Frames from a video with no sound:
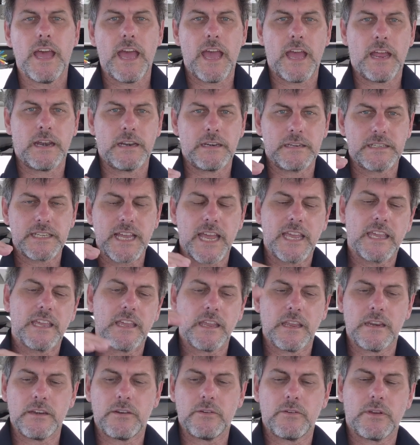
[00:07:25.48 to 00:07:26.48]
and
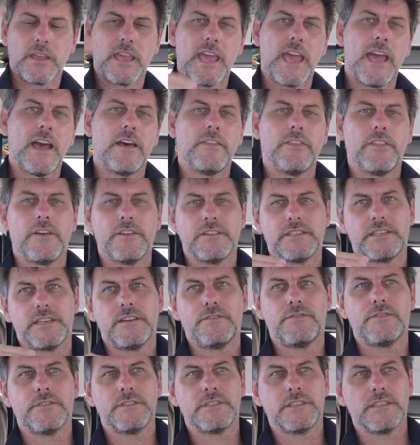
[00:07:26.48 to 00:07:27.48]
taking into account those
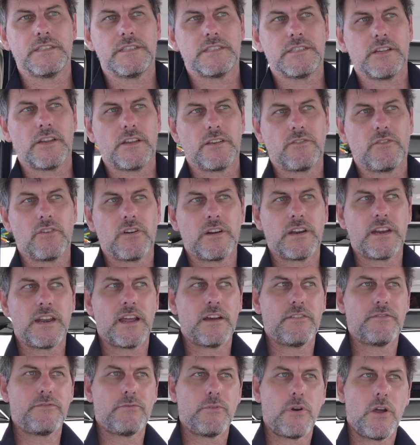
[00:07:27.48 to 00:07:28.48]
differences. So you've got
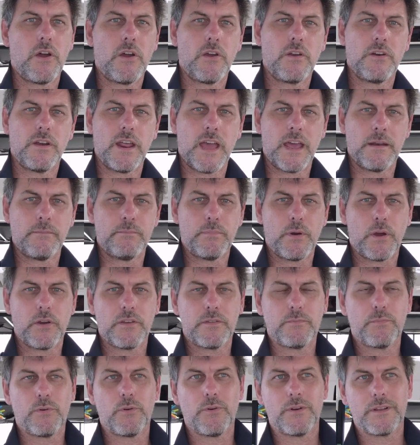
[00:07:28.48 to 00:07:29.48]
enough road at
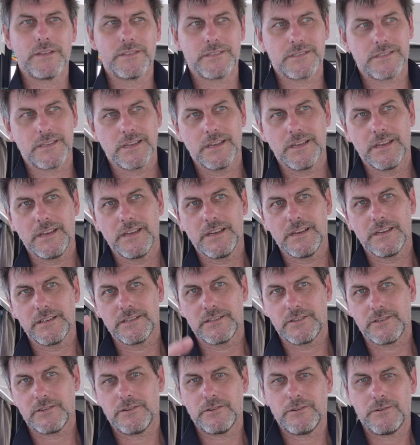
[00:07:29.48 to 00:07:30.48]
both points
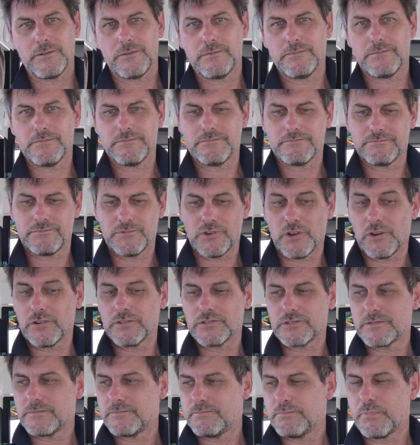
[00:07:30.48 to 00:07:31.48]
to not
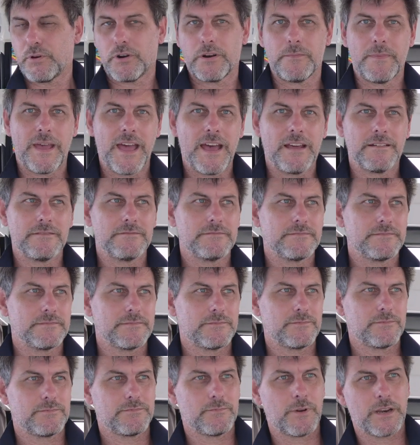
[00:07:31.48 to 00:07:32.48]
bottom out
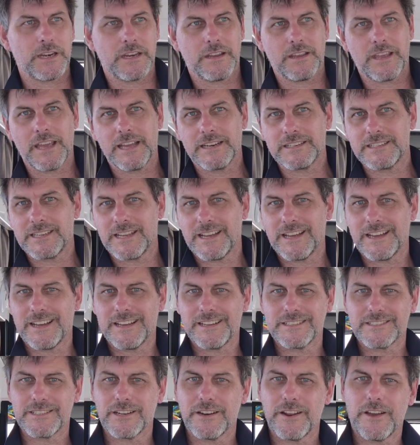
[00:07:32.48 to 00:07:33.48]
when you get
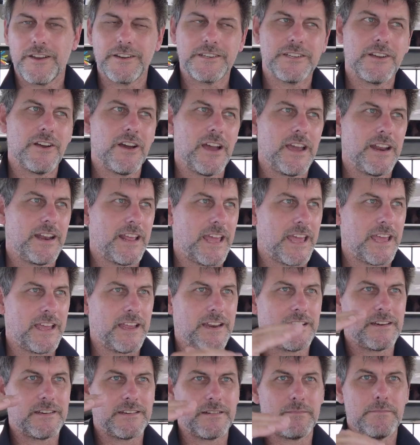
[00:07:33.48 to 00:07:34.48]
to low tide,
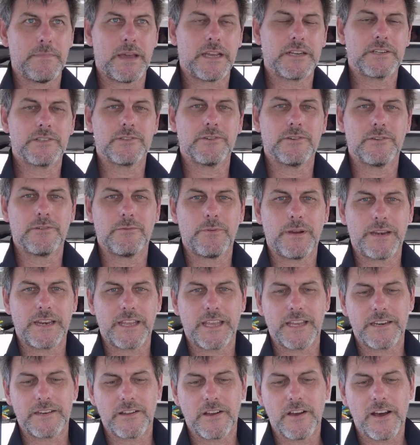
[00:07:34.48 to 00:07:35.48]
and make sure when you
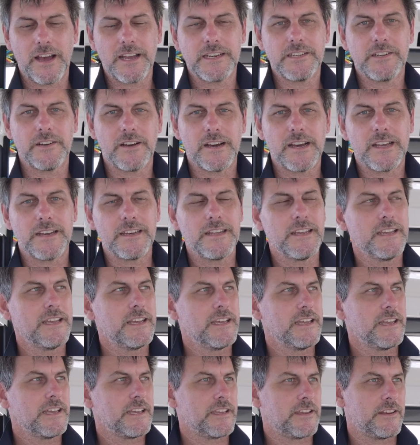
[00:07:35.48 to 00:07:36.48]
get to high tide,
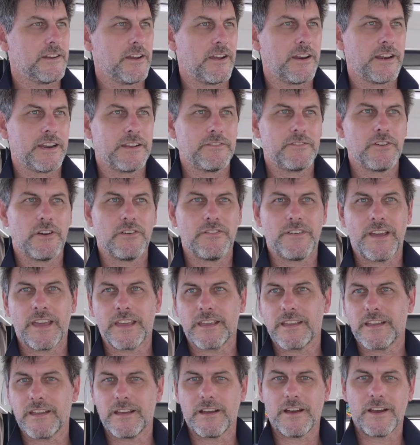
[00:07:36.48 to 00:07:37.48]
you don't lift off
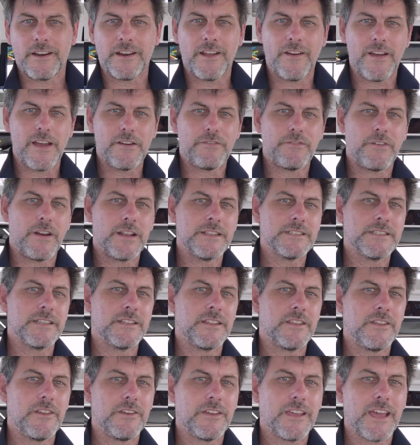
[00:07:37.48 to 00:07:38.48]
anchor. I know our friends in
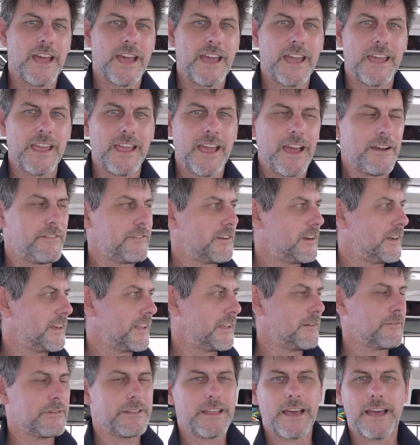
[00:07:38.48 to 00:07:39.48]
the UK have to
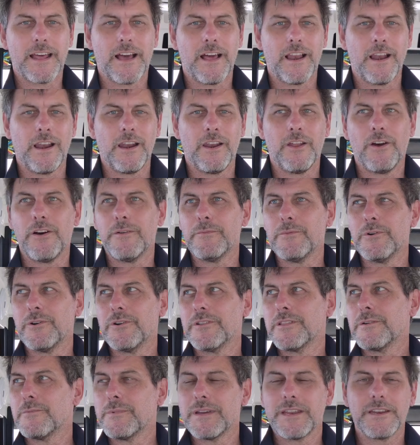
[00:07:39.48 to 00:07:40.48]
deal with that a lot
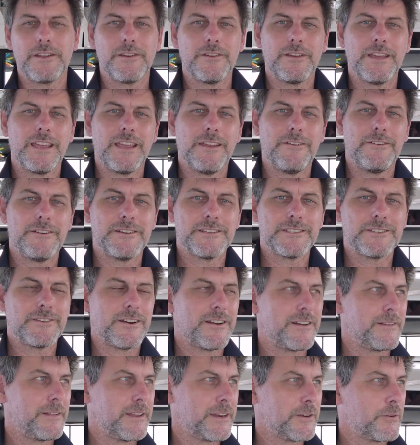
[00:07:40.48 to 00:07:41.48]
more than we do here
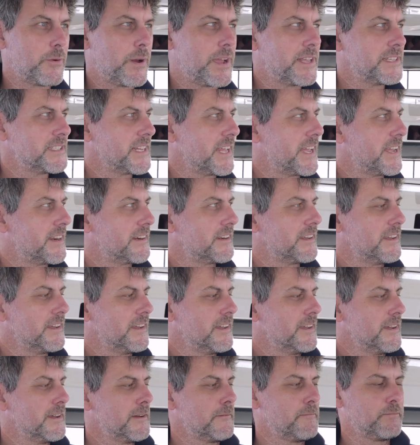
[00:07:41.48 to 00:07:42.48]
in Queensland.
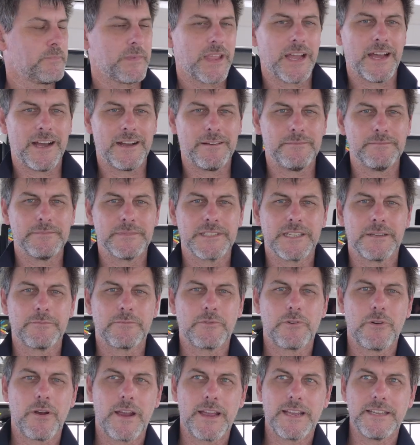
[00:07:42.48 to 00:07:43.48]
Some
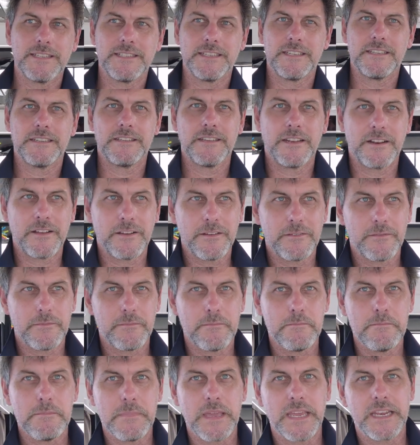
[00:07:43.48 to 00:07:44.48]
crazy,
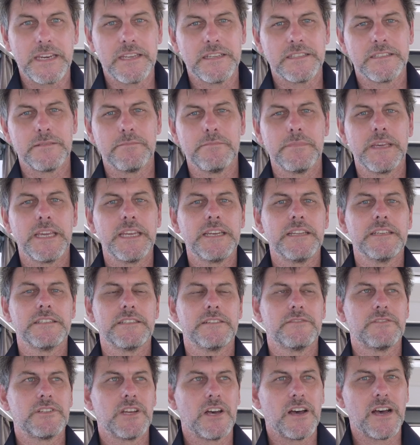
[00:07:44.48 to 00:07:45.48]
meters and
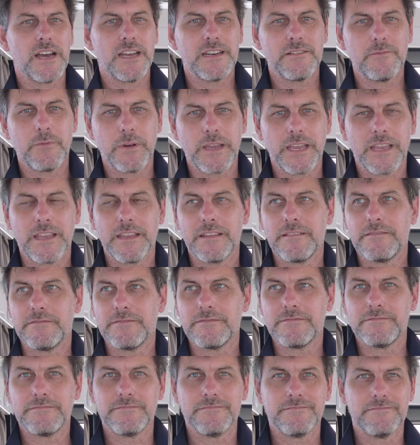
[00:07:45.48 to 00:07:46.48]
meters of tide. We
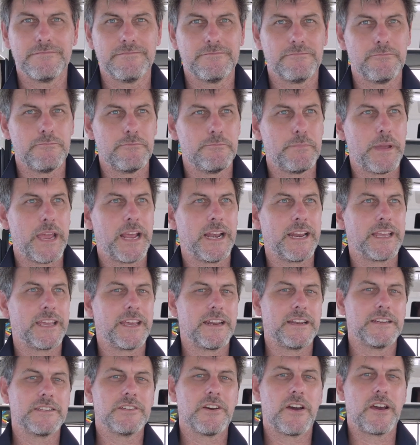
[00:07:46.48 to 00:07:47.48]
barely
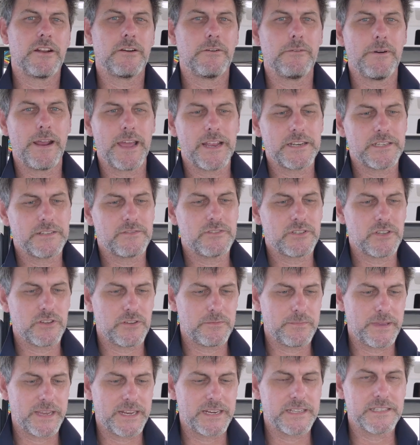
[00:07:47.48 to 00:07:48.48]
get a tidal range of
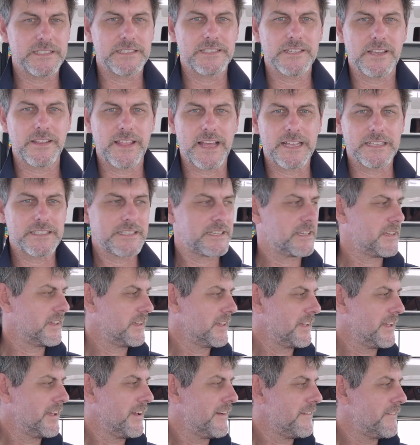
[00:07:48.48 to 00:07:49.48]
2 meters, so that's
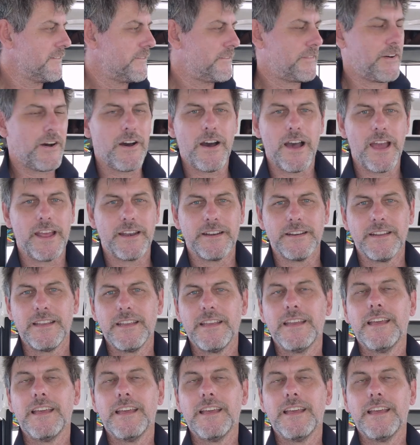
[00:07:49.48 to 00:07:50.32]
fine.